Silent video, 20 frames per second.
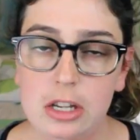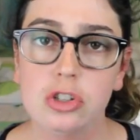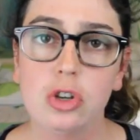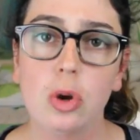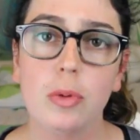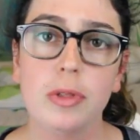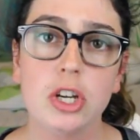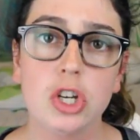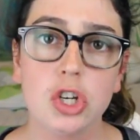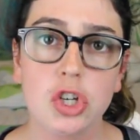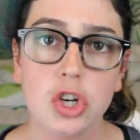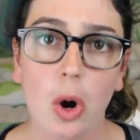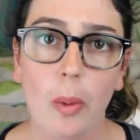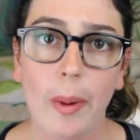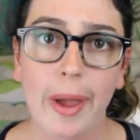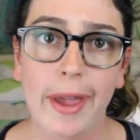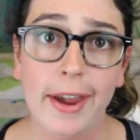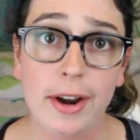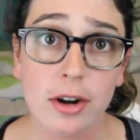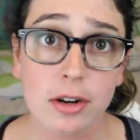So this show
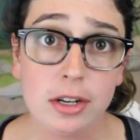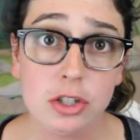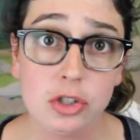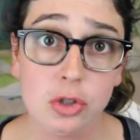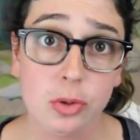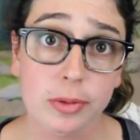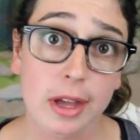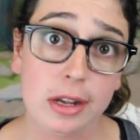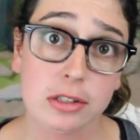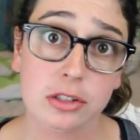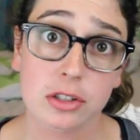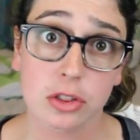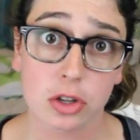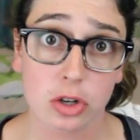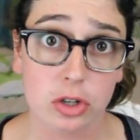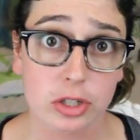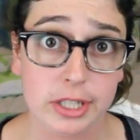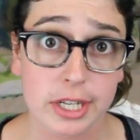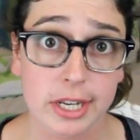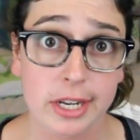aired in
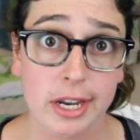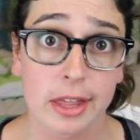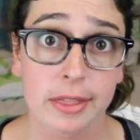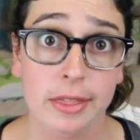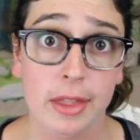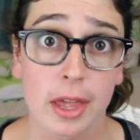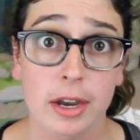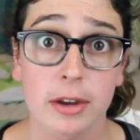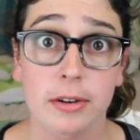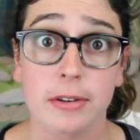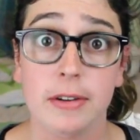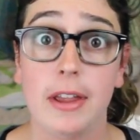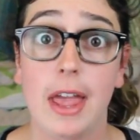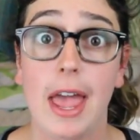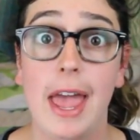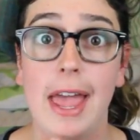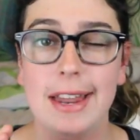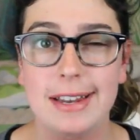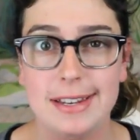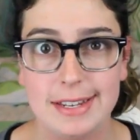2013 and then
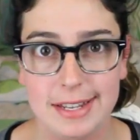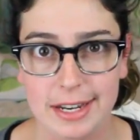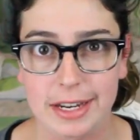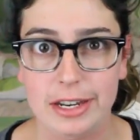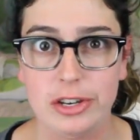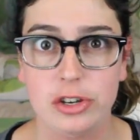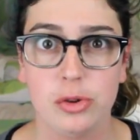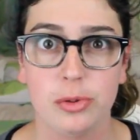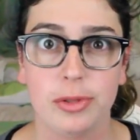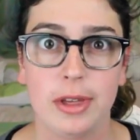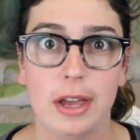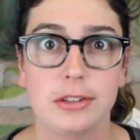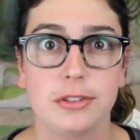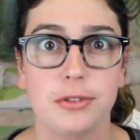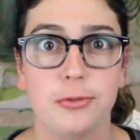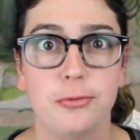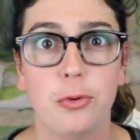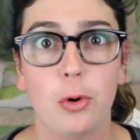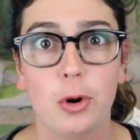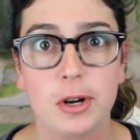ended in
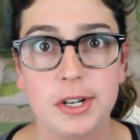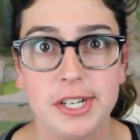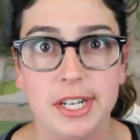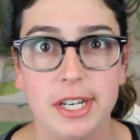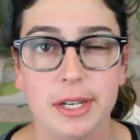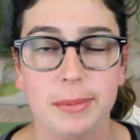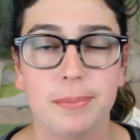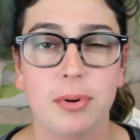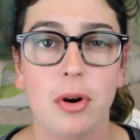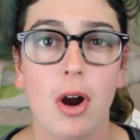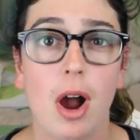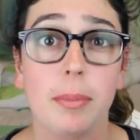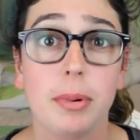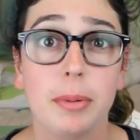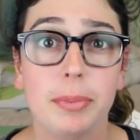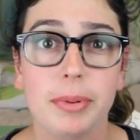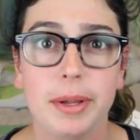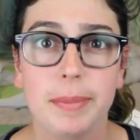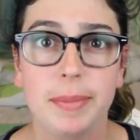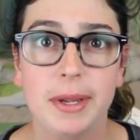2014,
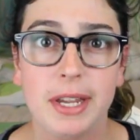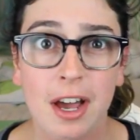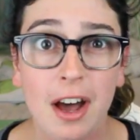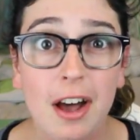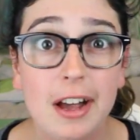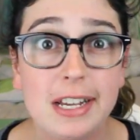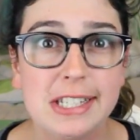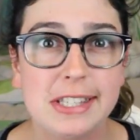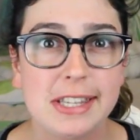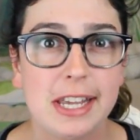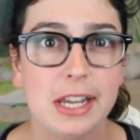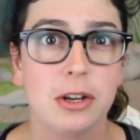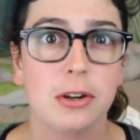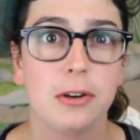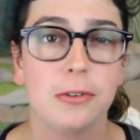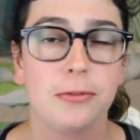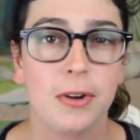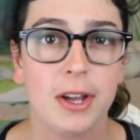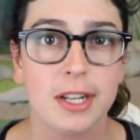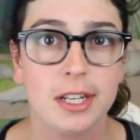probably because they
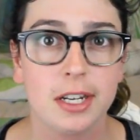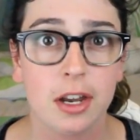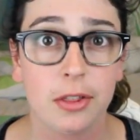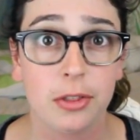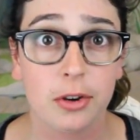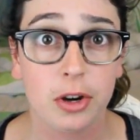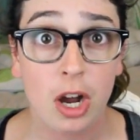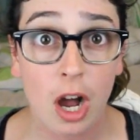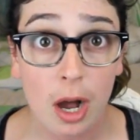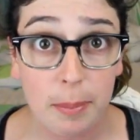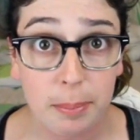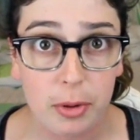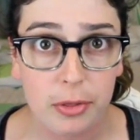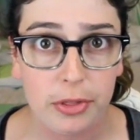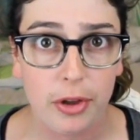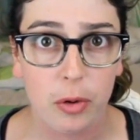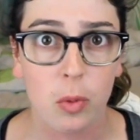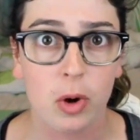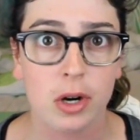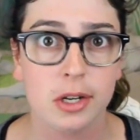couldn't find another couple
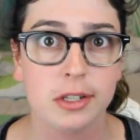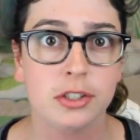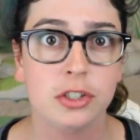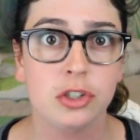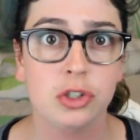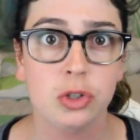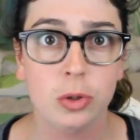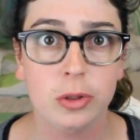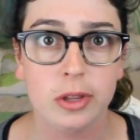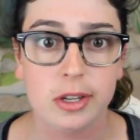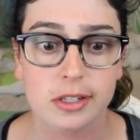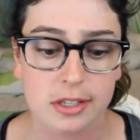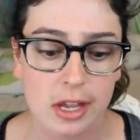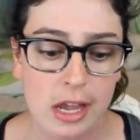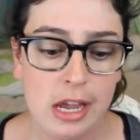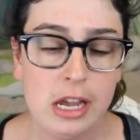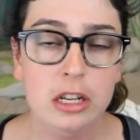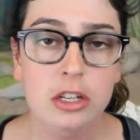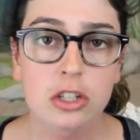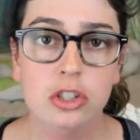that wanted to do this.
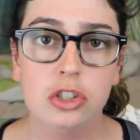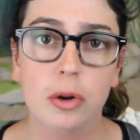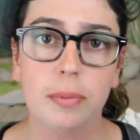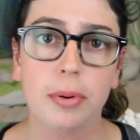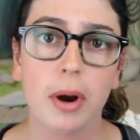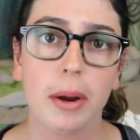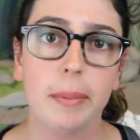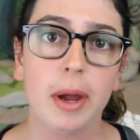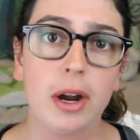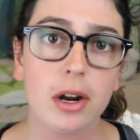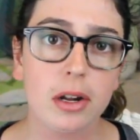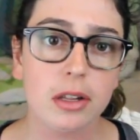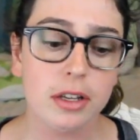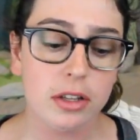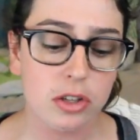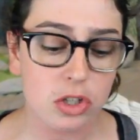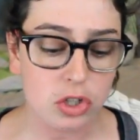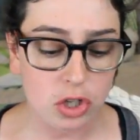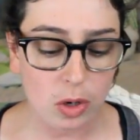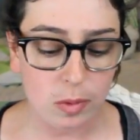So primarily
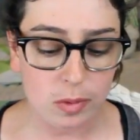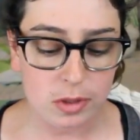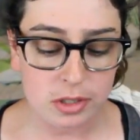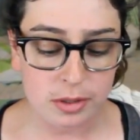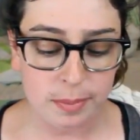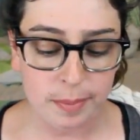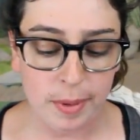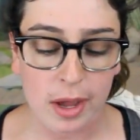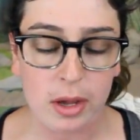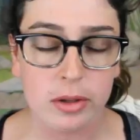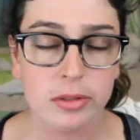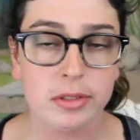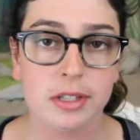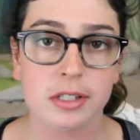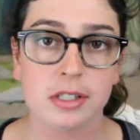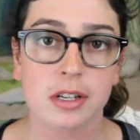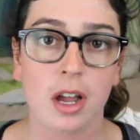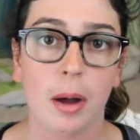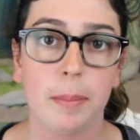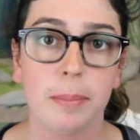the show is about
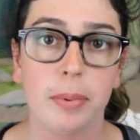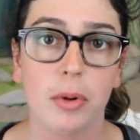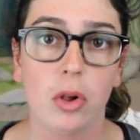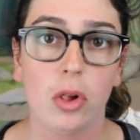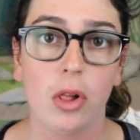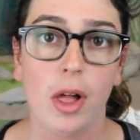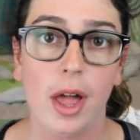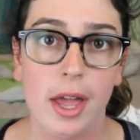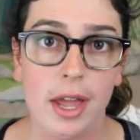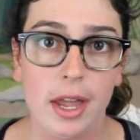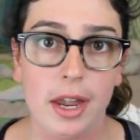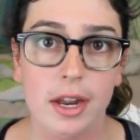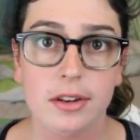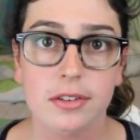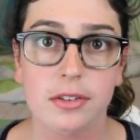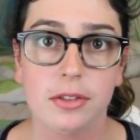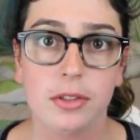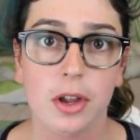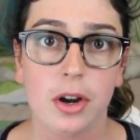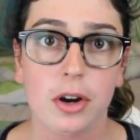this couple
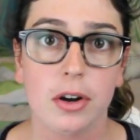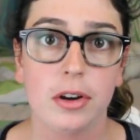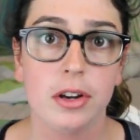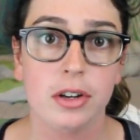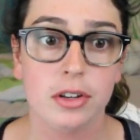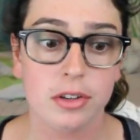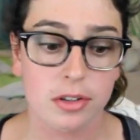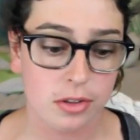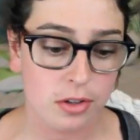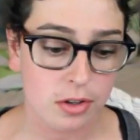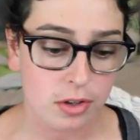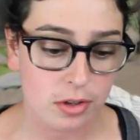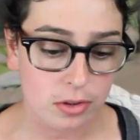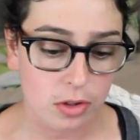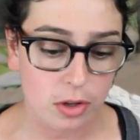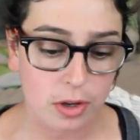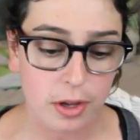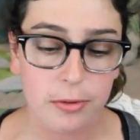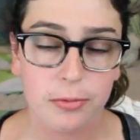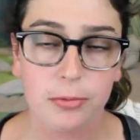and they're in they're
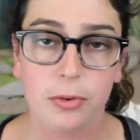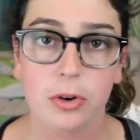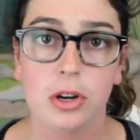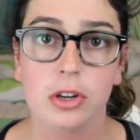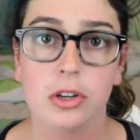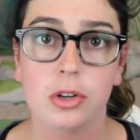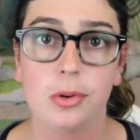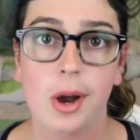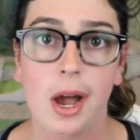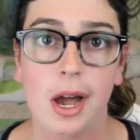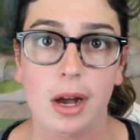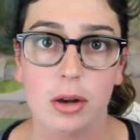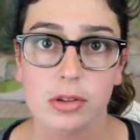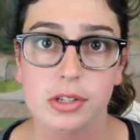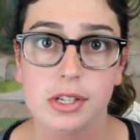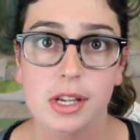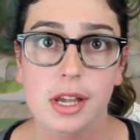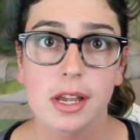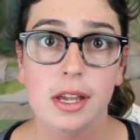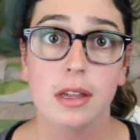looking for a new
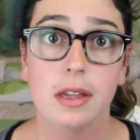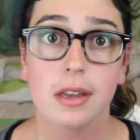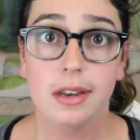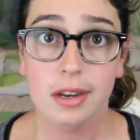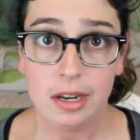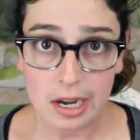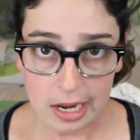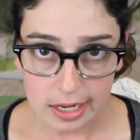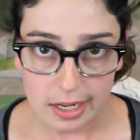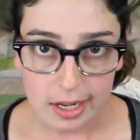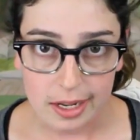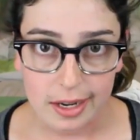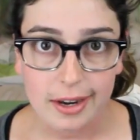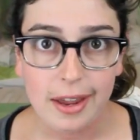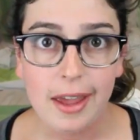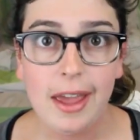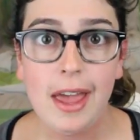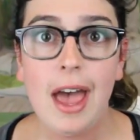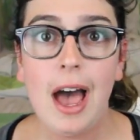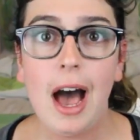house naked.
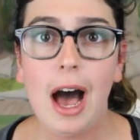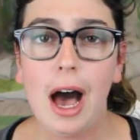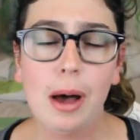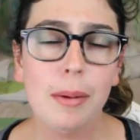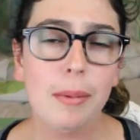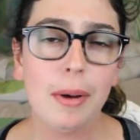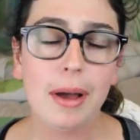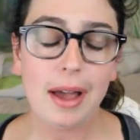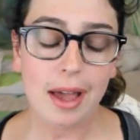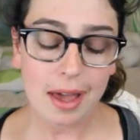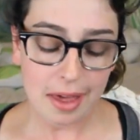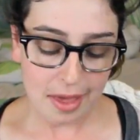Um,